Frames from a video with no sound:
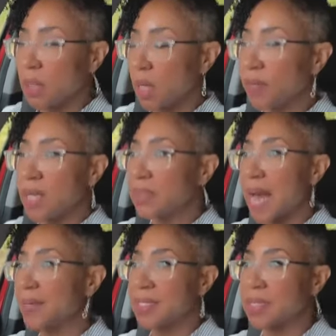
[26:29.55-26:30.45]
You know, that a
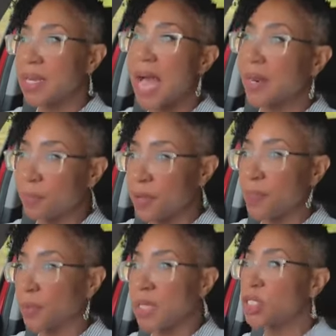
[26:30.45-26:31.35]
lot that's a lot of
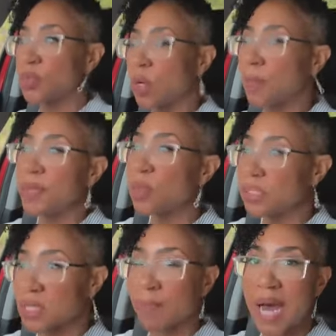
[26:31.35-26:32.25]
people. They just want to
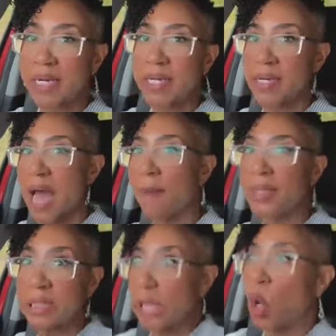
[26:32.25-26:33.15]
be with somebody and
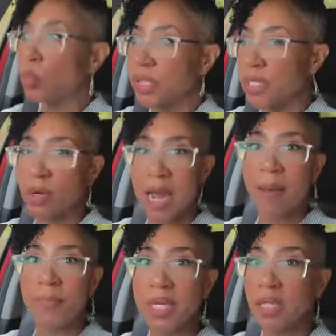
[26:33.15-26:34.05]
not be lonely or
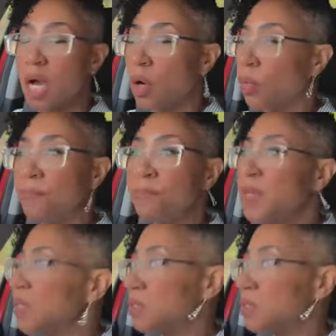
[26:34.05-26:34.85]
not be alone.